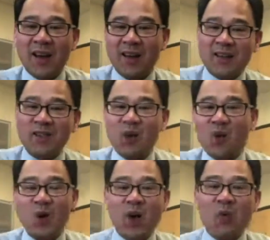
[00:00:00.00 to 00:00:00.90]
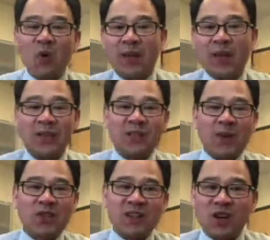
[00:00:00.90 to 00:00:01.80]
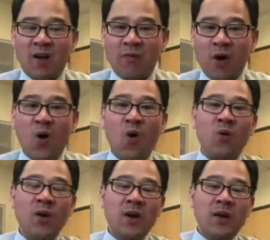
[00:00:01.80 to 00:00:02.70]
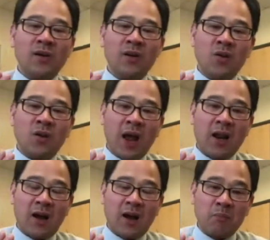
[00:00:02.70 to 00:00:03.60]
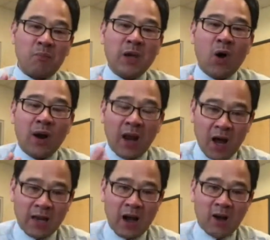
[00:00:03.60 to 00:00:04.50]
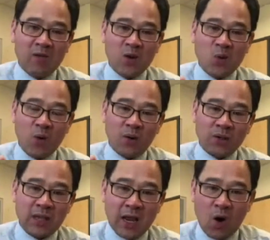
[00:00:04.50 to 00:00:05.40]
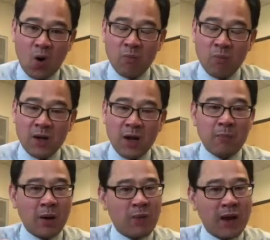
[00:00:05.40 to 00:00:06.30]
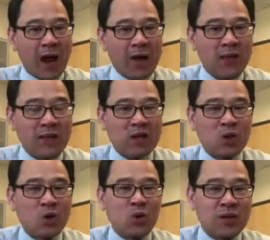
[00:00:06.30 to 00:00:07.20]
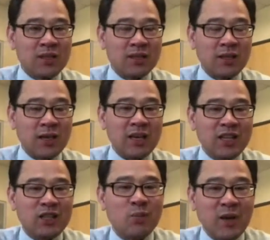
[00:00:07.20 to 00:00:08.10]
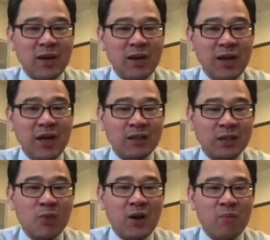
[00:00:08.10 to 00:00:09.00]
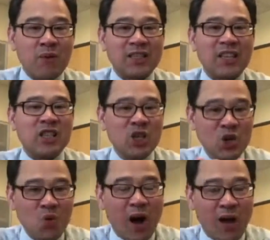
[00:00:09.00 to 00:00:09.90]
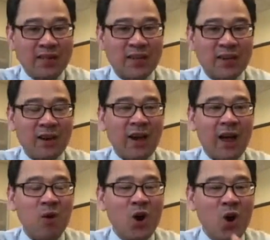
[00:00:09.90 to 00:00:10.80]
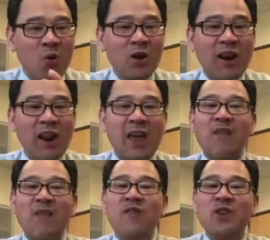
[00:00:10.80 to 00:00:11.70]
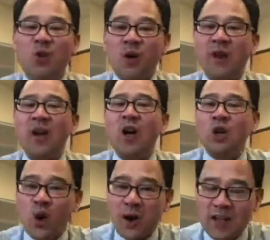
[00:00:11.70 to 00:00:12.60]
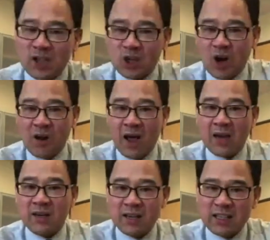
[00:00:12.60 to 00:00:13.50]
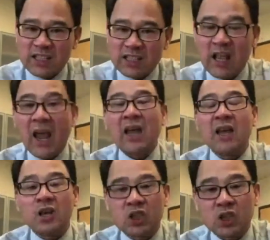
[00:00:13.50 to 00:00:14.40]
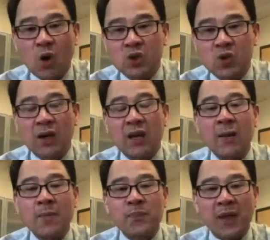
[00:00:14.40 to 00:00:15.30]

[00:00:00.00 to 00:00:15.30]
And so we, we get this message of, oh, you gotta be on lockdown, if you will, stay at home. But but I think that social distancing needs to be interpreted because it's nuance. And, and I really like that visual of draw that chalk line, stay socially